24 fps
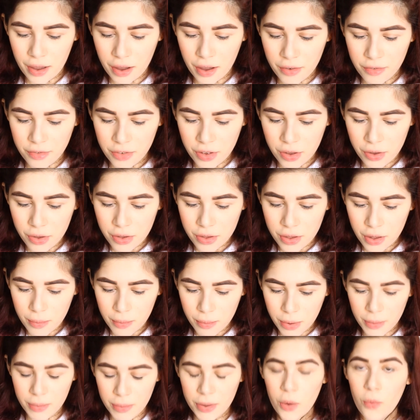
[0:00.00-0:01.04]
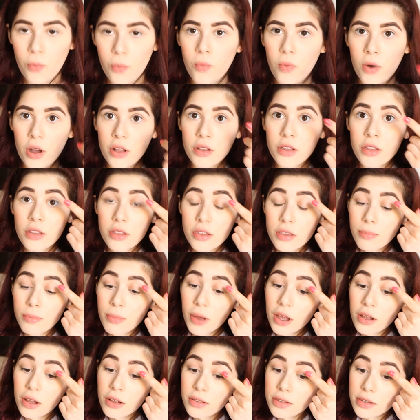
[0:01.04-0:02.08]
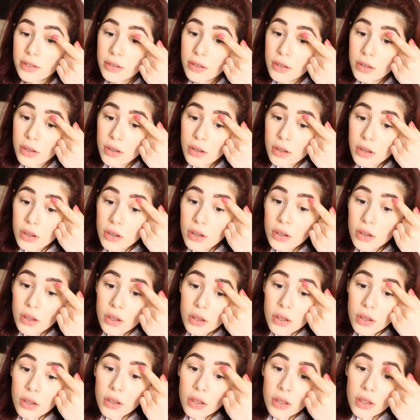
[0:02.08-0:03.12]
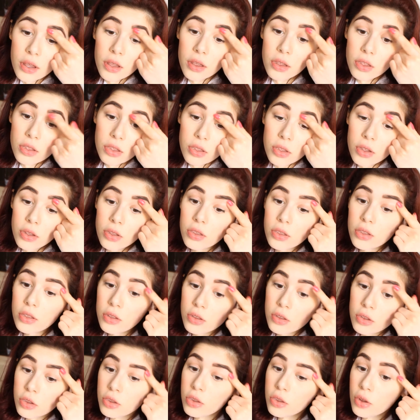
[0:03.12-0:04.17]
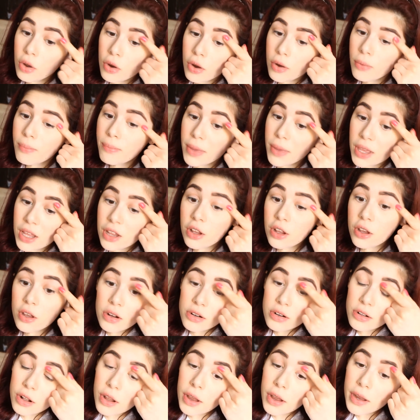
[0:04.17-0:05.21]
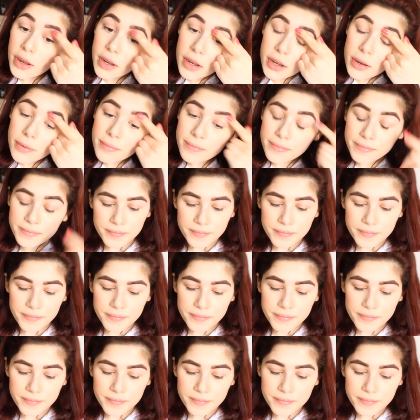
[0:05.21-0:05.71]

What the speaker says: I've used it probably once, but it's just not been a good look.